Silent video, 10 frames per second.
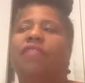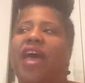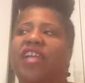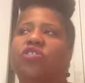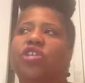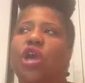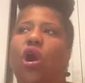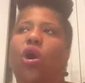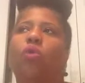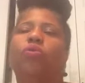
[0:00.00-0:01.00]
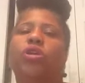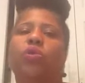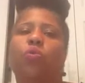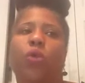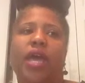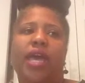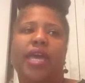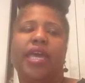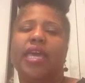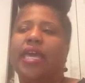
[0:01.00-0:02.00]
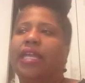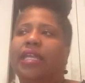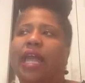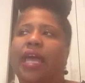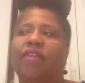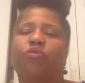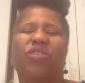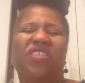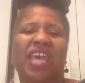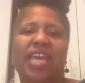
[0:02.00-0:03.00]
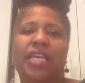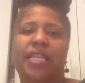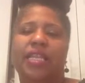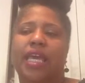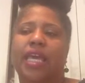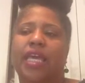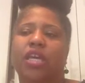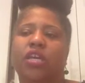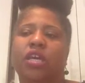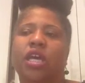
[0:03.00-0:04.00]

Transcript: That is the only way in life with anything